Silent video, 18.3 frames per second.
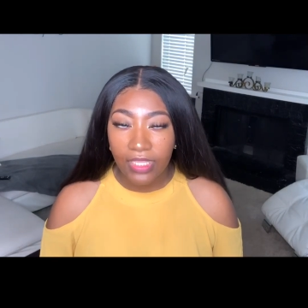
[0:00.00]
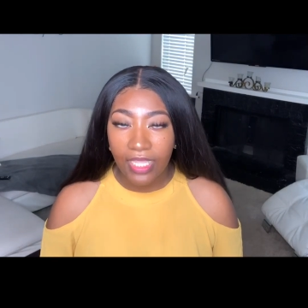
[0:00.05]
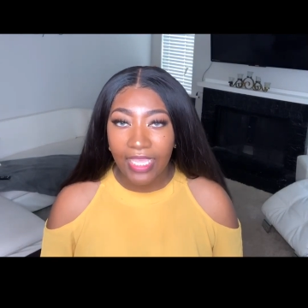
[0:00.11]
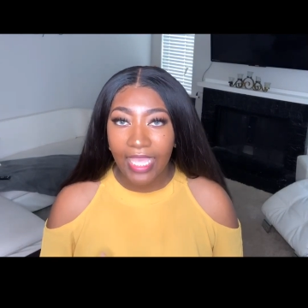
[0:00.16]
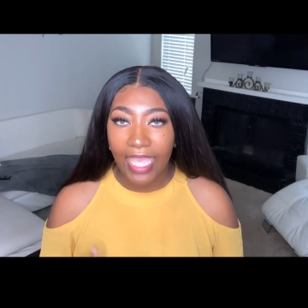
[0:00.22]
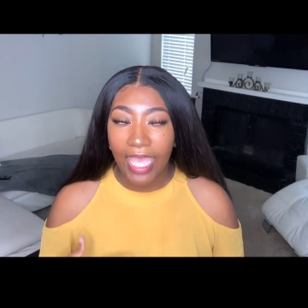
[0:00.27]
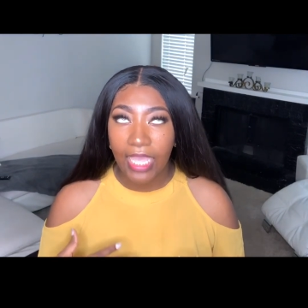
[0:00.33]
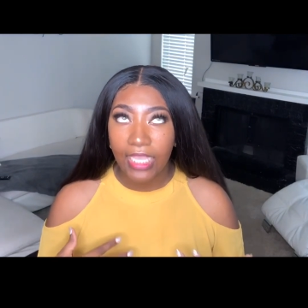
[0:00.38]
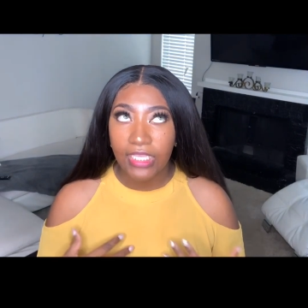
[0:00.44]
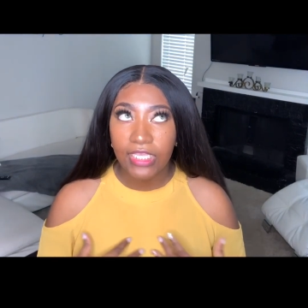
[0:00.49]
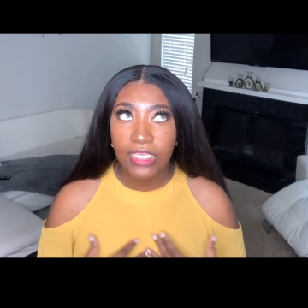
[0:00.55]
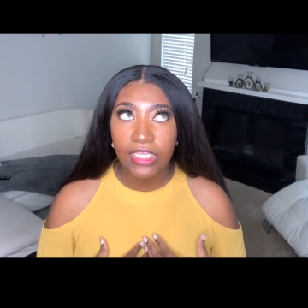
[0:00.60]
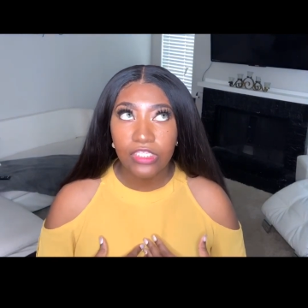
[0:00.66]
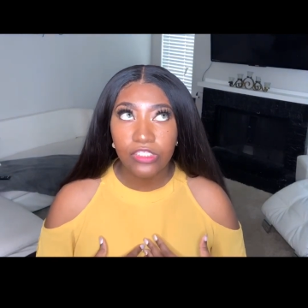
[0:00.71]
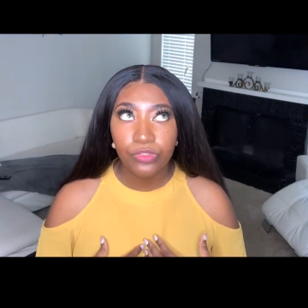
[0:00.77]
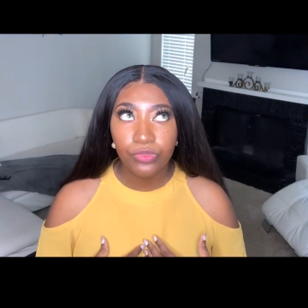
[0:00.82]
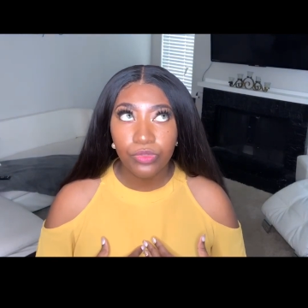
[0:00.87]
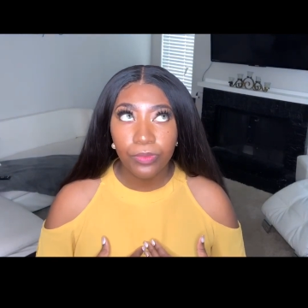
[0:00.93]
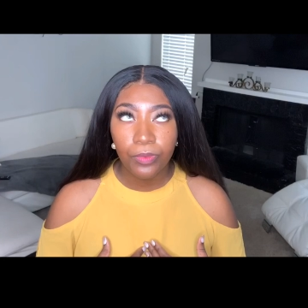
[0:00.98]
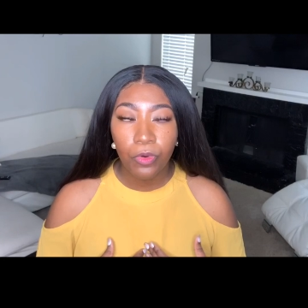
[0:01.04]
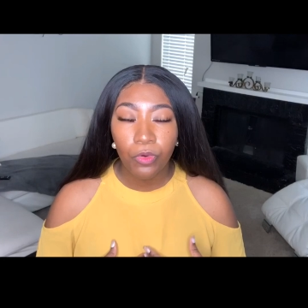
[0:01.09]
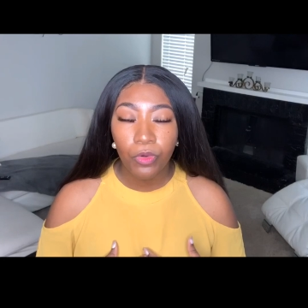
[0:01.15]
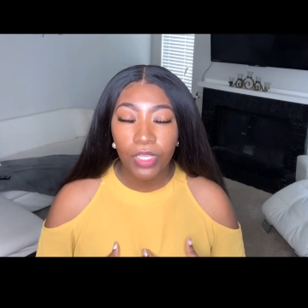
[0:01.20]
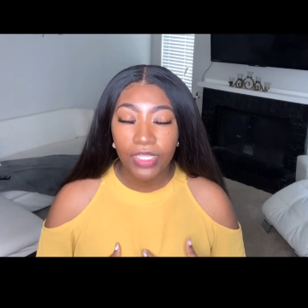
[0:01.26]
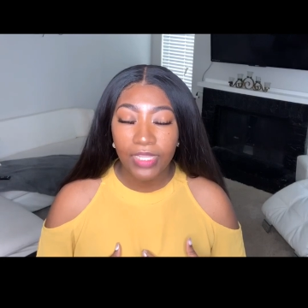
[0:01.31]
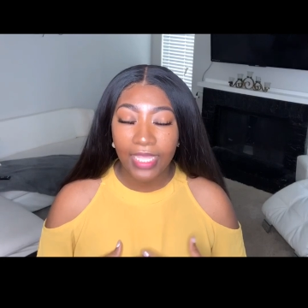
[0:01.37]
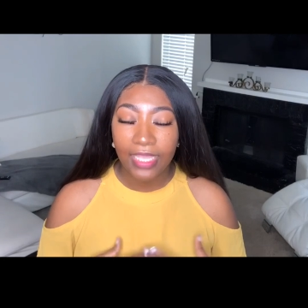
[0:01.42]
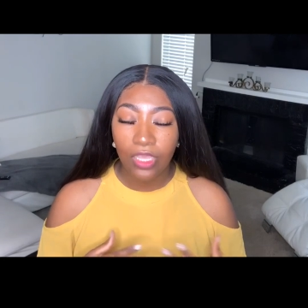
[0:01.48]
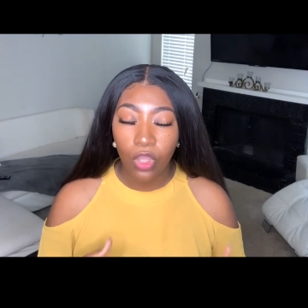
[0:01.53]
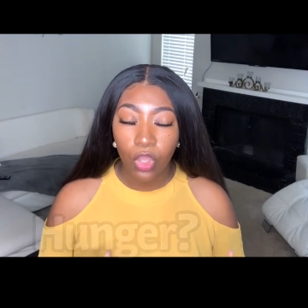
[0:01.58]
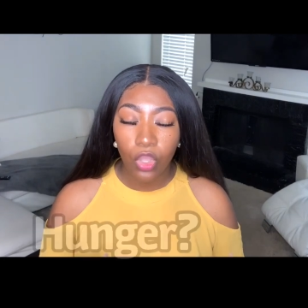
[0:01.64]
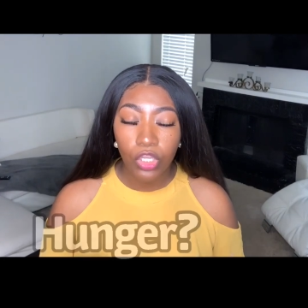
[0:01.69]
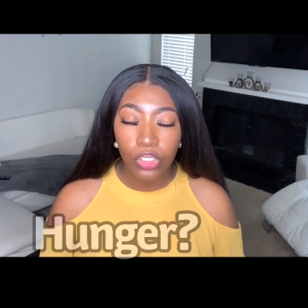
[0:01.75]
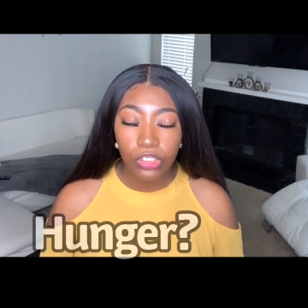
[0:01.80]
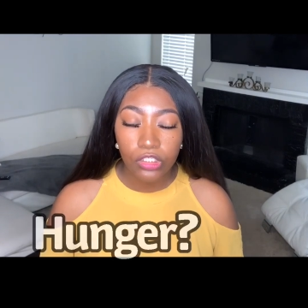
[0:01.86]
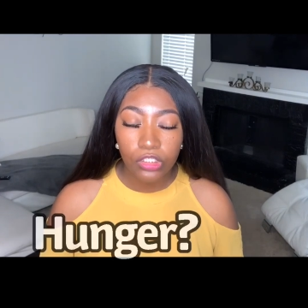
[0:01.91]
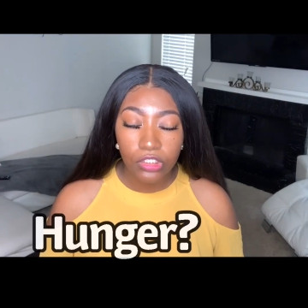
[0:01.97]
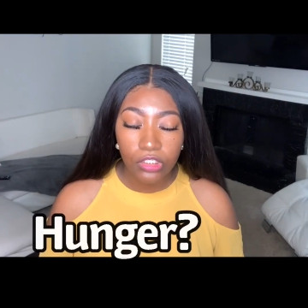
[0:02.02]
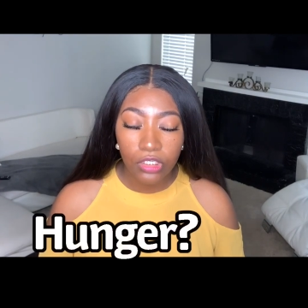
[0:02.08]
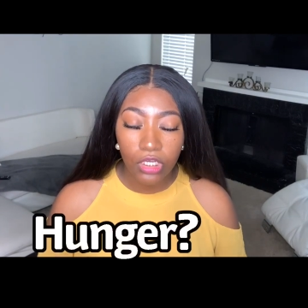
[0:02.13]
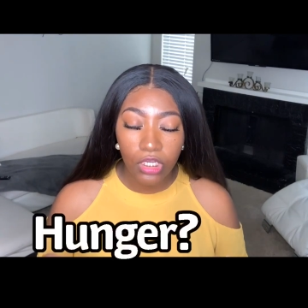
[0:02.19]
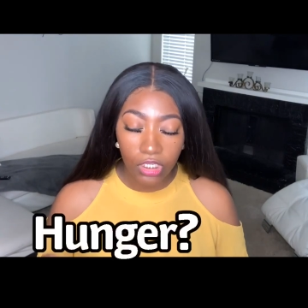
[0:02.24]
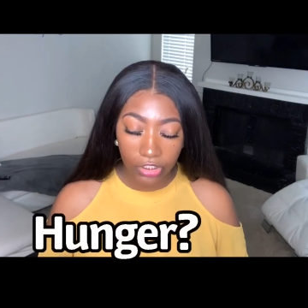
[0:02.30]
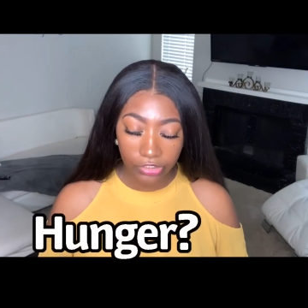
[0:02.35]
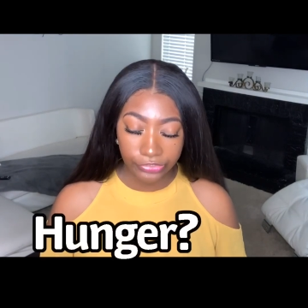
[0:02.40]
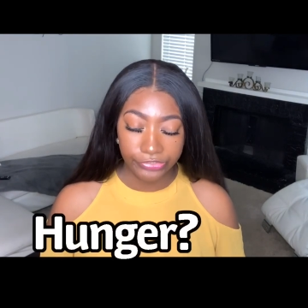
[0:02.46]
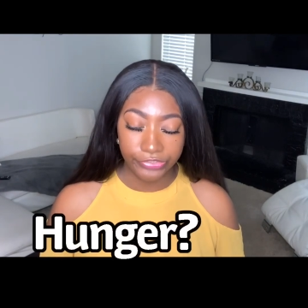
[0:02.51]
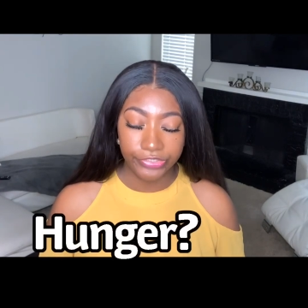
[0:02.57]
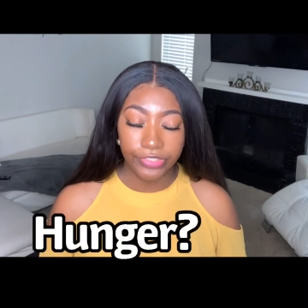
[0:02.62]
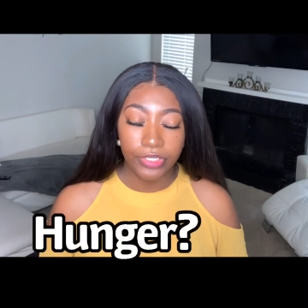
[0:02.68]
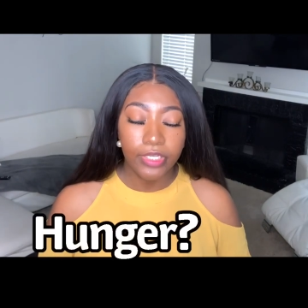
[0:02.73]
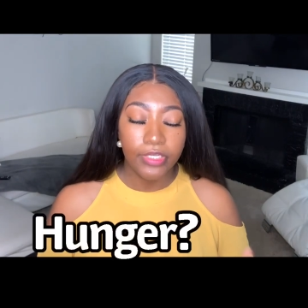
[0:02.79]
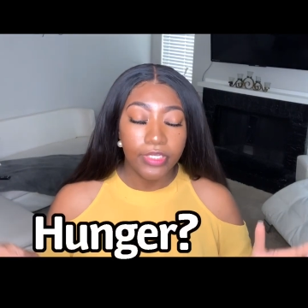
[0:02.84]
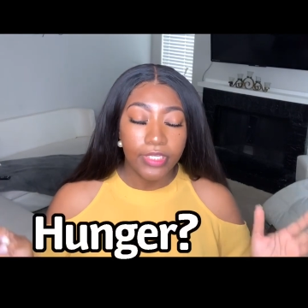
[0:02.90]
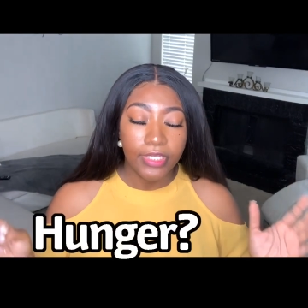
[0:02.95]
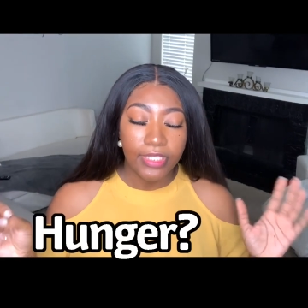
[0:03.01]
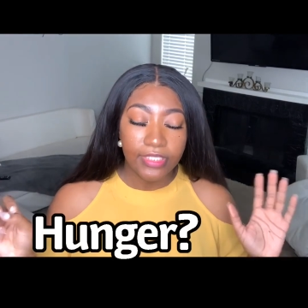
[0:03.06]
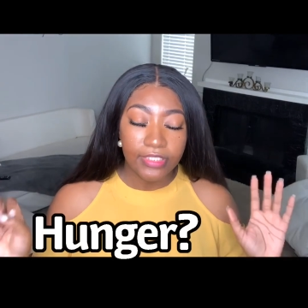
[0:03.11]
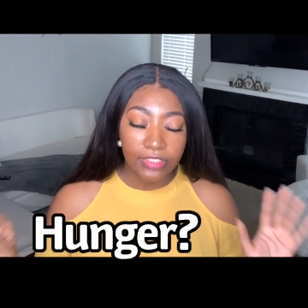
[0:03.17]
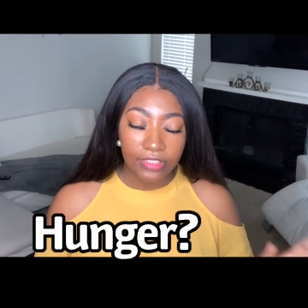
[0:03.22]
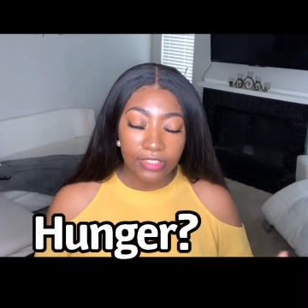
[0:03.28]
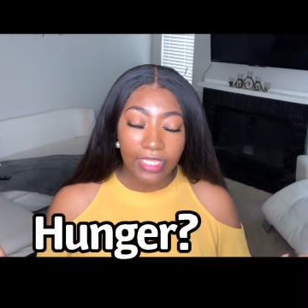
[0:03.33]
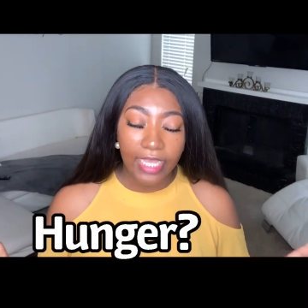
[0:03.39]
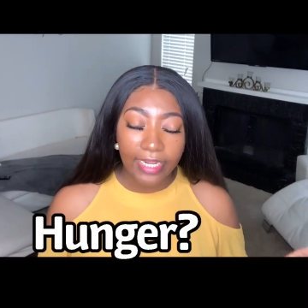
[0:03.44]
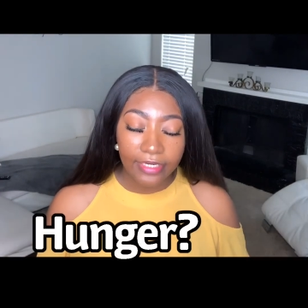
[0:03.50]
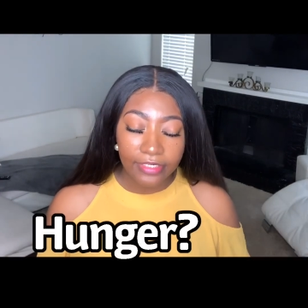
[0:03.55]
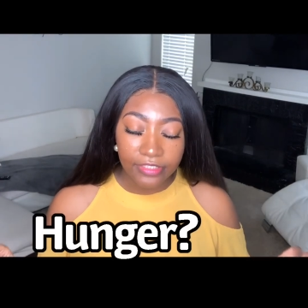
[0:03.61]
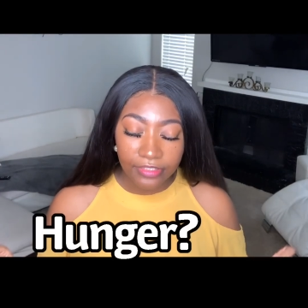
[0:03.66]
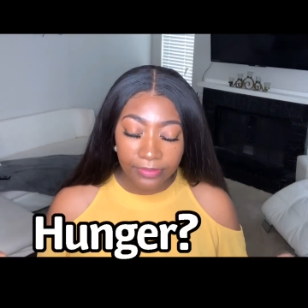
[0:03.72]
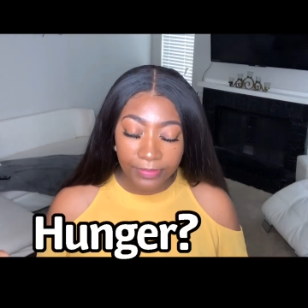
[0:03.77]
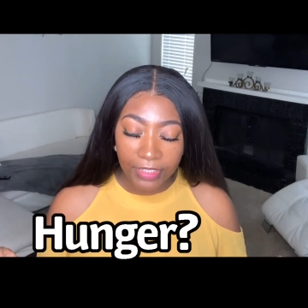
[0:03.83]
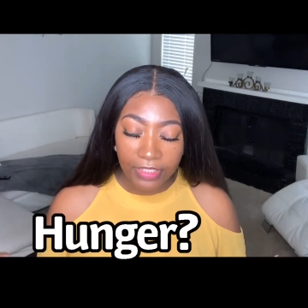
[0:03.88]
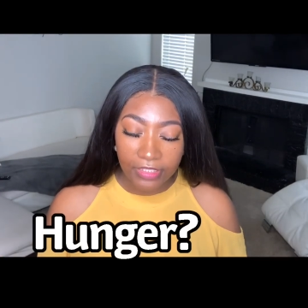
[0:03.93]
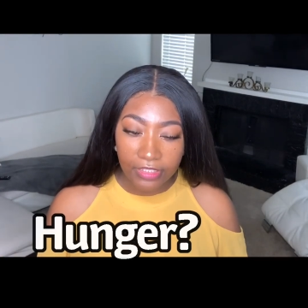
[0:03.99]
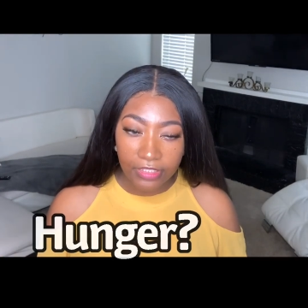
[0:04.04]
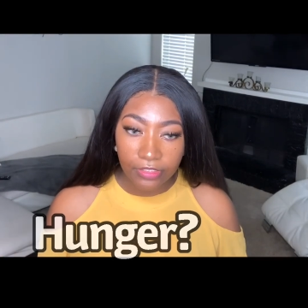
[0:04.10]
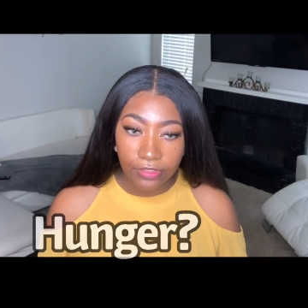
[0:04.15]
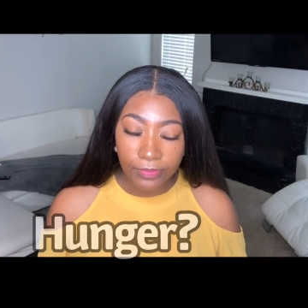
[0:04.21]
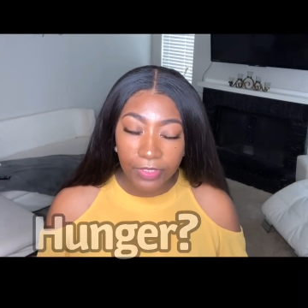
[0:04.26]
Like I get to a point, like hunger is a big deal.